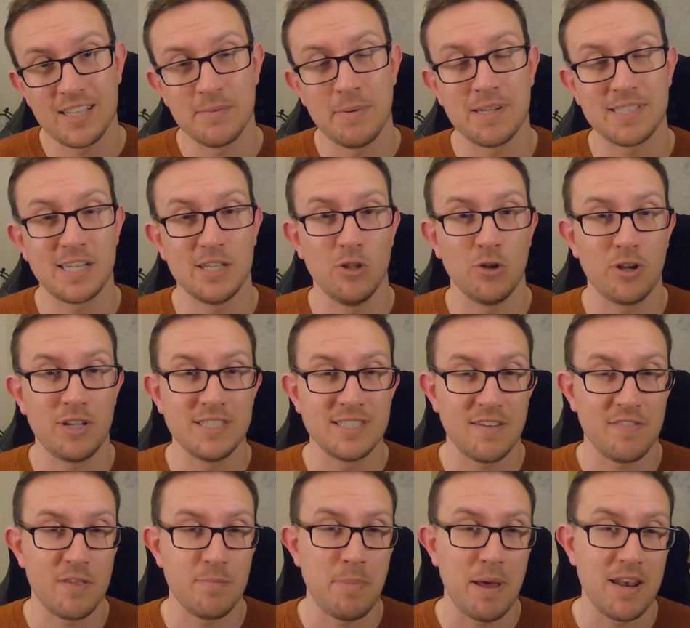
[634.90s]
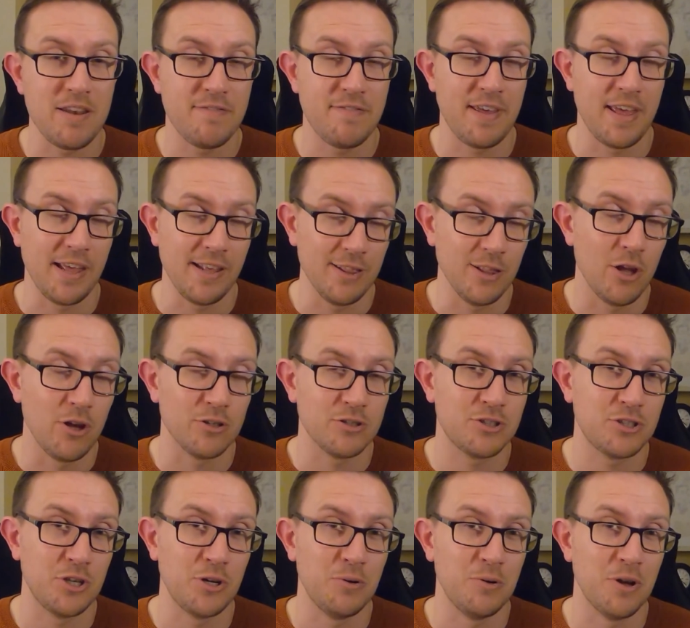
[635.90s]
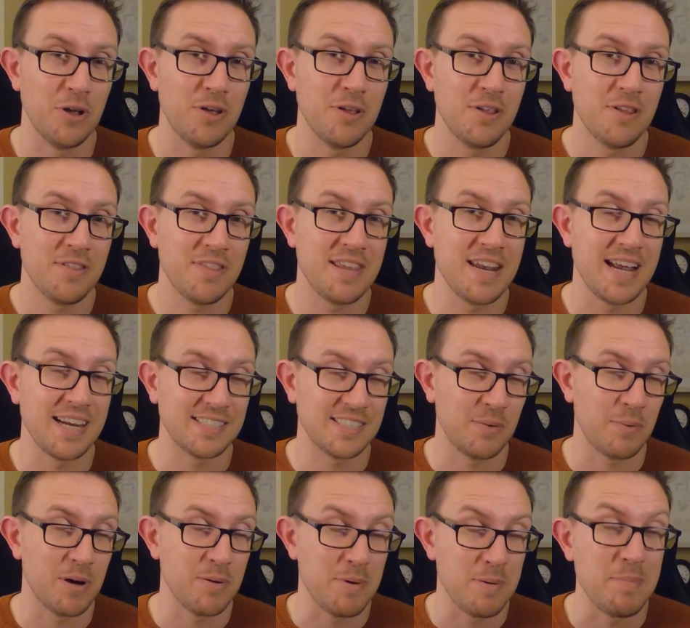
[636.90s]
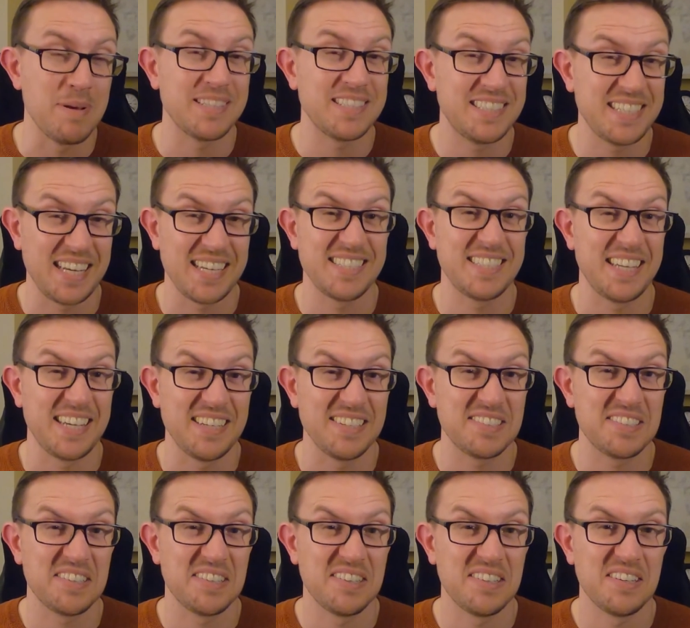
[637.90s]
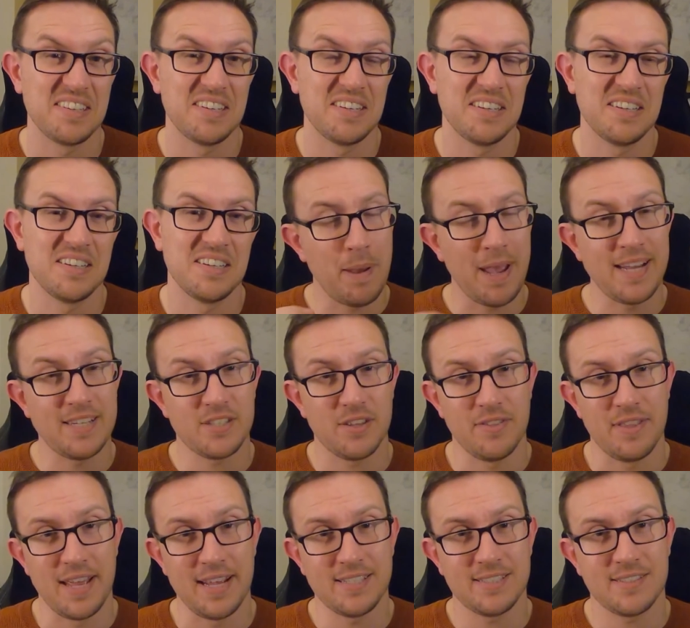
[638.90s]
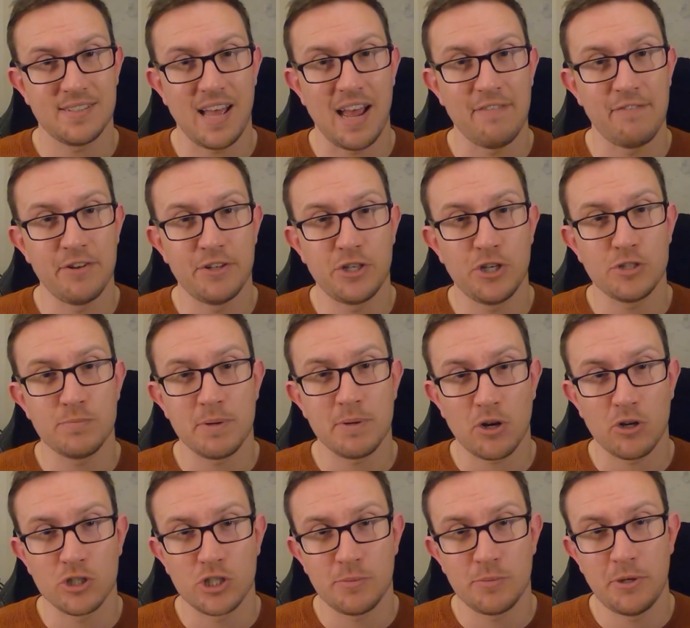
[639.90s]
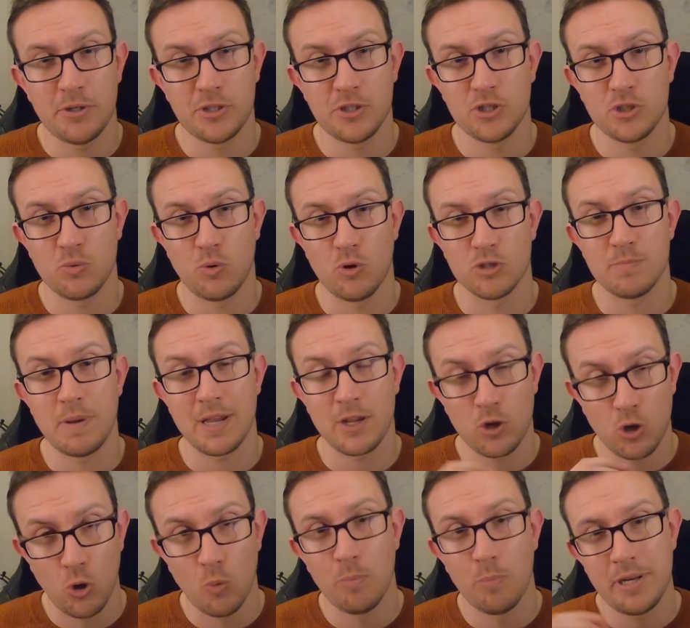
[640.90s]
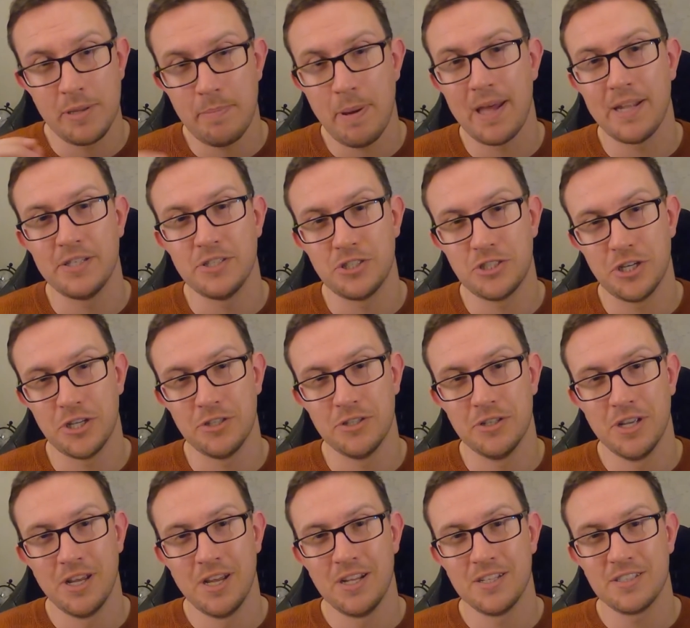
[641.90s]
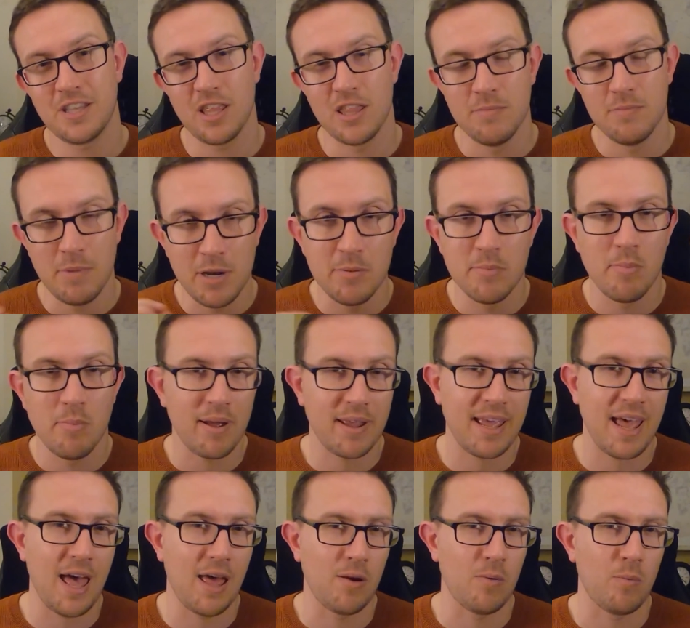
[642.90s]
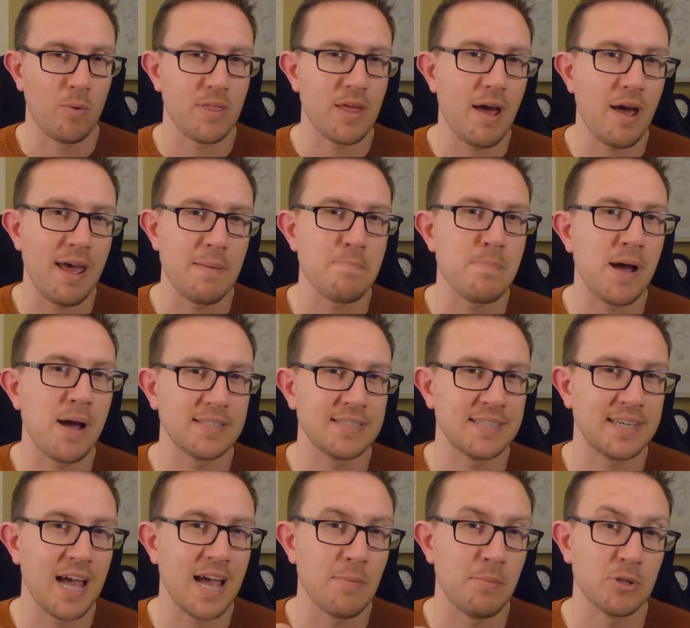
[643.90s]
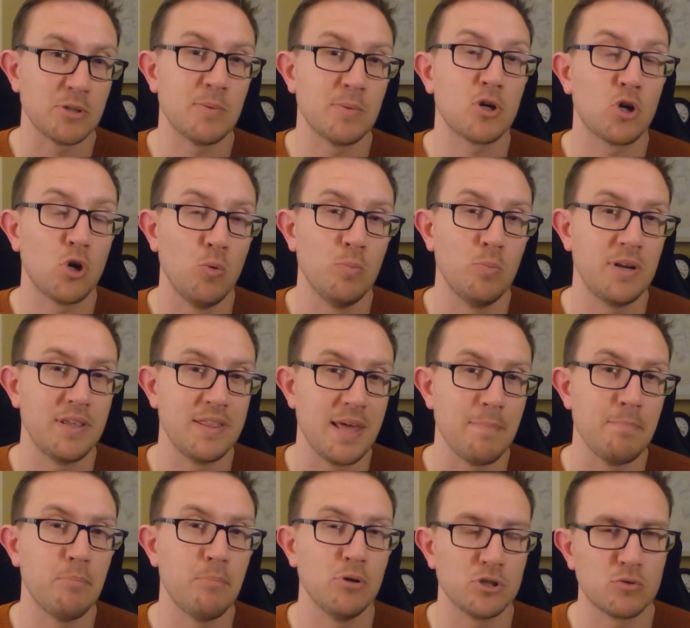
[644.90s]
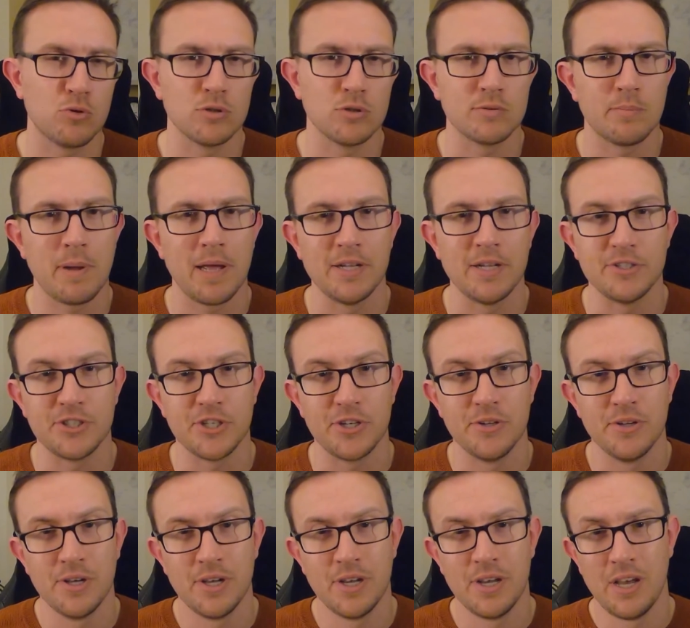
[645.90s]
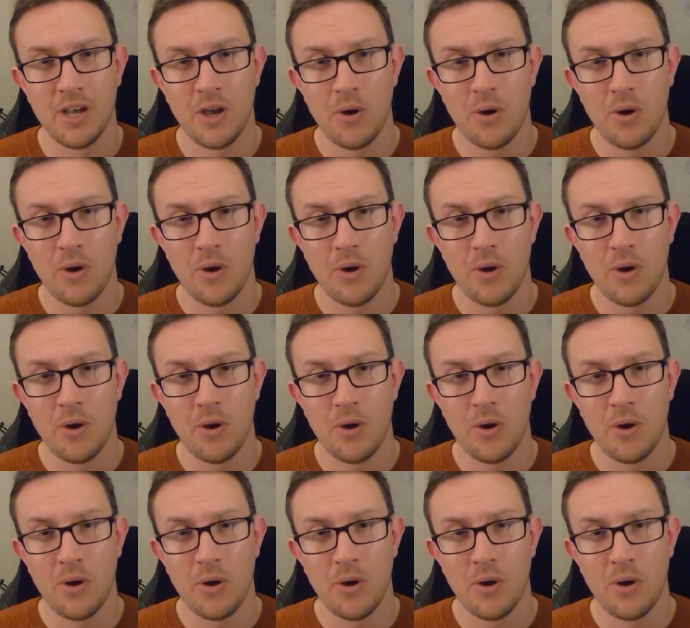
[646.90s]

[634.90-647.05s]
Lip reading: as I'm actually looking to have the benefit a lot sooner than actually when I'm in my 60s. So based on this, I've reduced my contribution towards my company pension to the minimum I can without impacting how much my company then puts towards my pension,